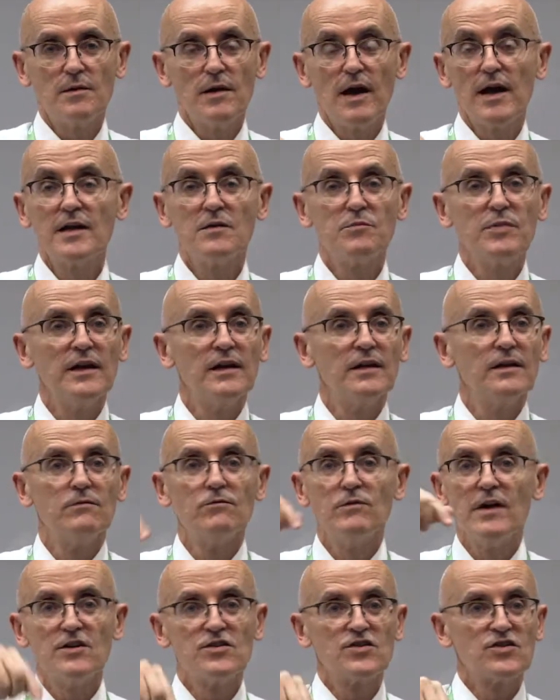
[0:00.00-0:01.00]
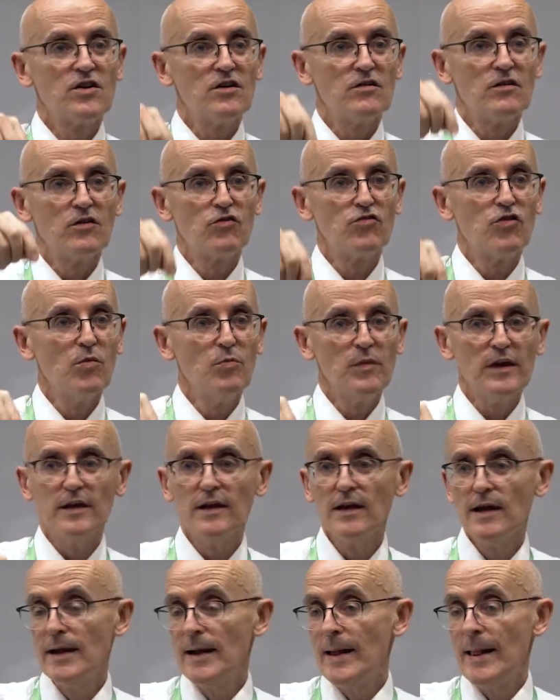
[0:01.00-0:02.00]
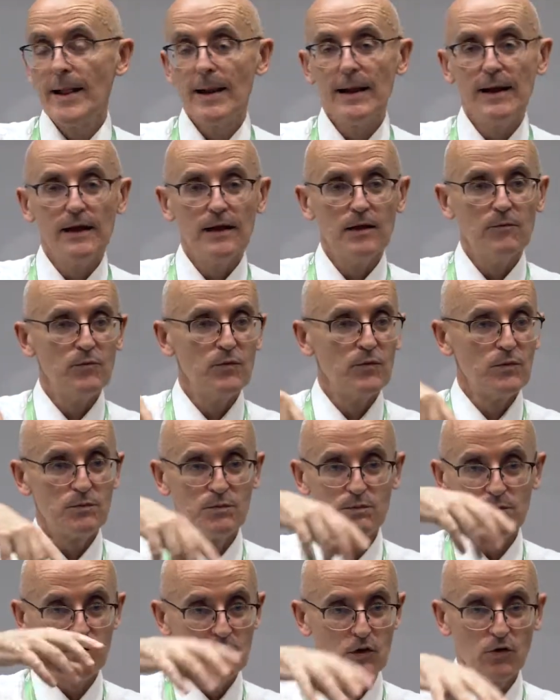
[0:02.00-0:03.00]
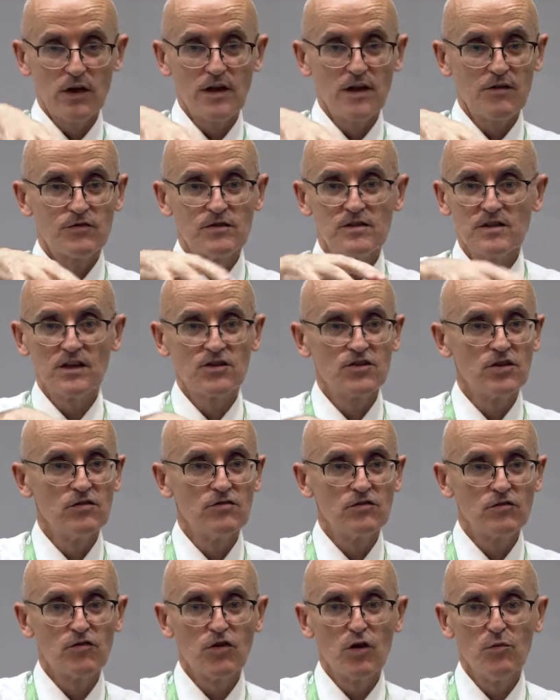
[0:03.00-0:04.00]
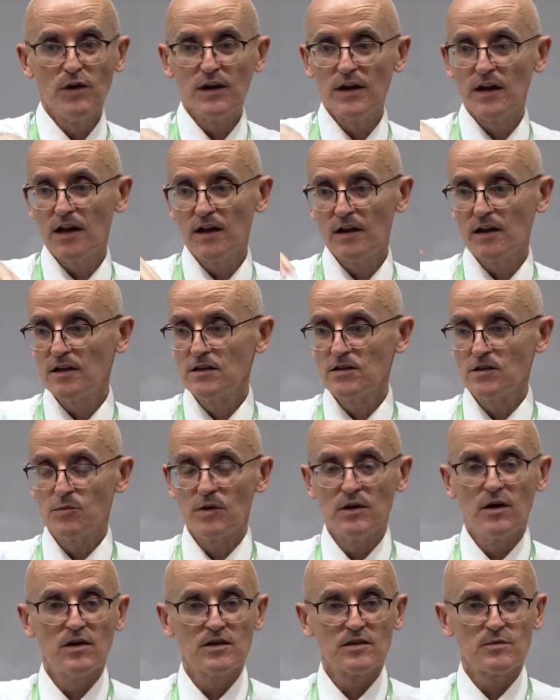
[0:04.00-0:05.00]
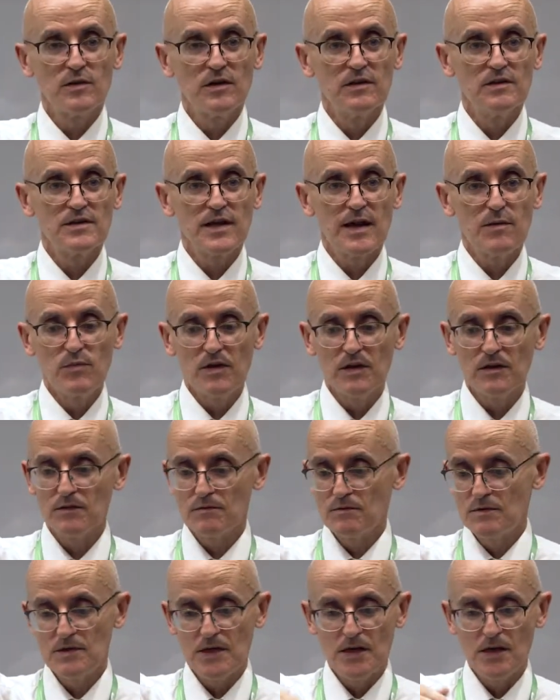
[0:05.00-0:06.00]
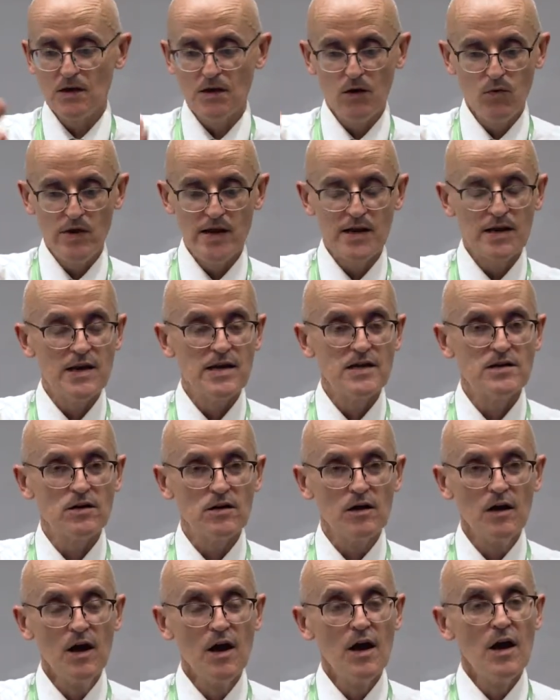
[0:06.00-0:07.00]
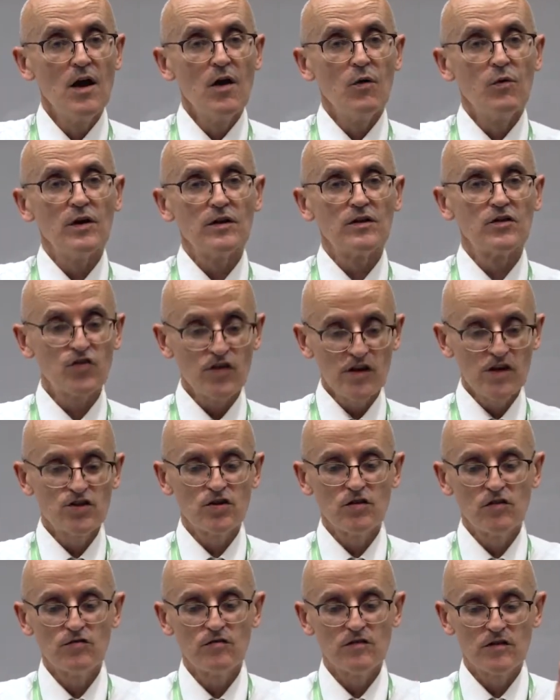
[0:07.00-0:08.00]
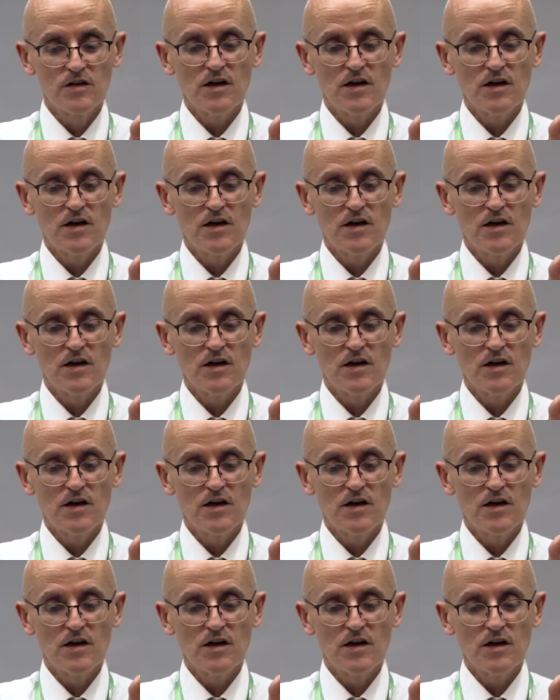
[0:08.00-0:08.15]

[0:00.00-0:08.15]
had been a registrar in Crumlin, looking after sick children in Crumlin, and I ended up in a hospital in Zambia, say a week later, where 3 children